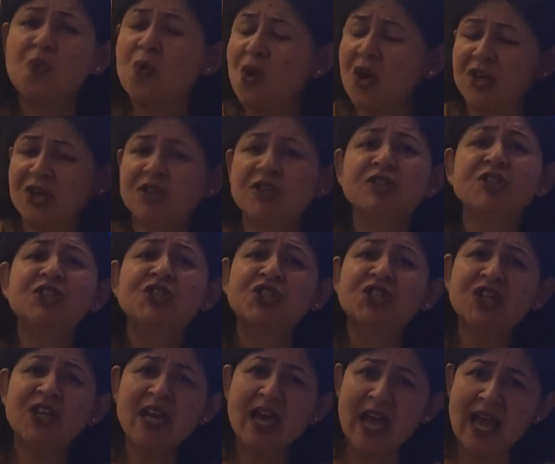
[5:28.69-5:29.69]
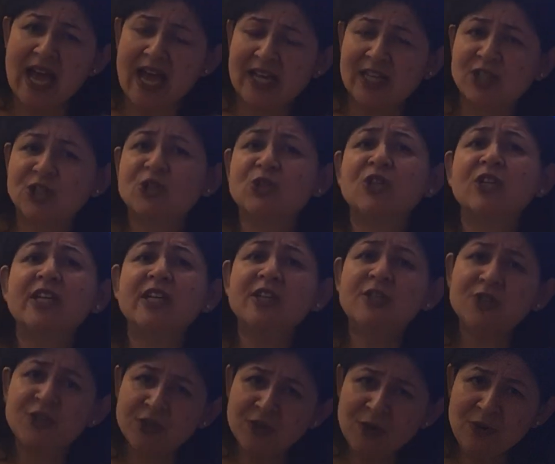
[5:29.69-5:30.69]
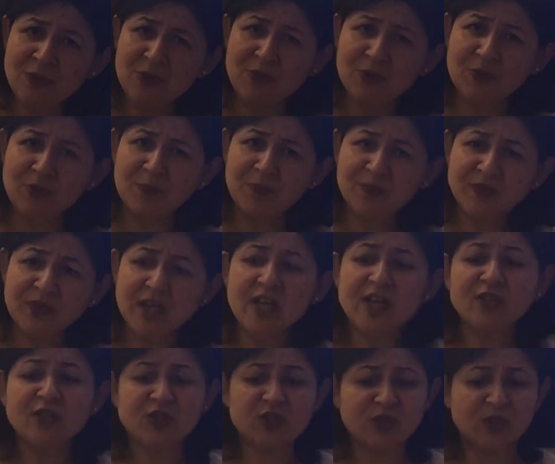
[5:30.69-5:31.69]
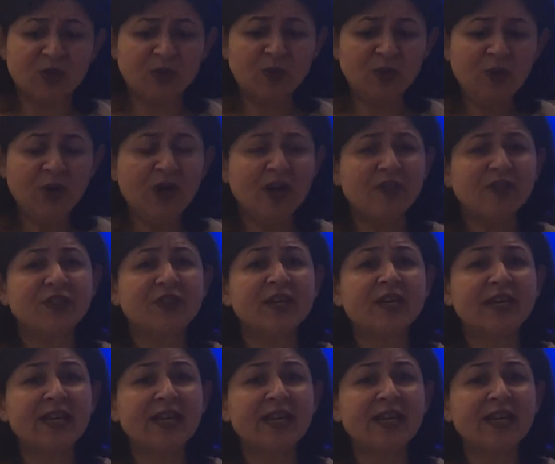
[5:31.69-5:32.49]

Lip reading: what could she actually do? So the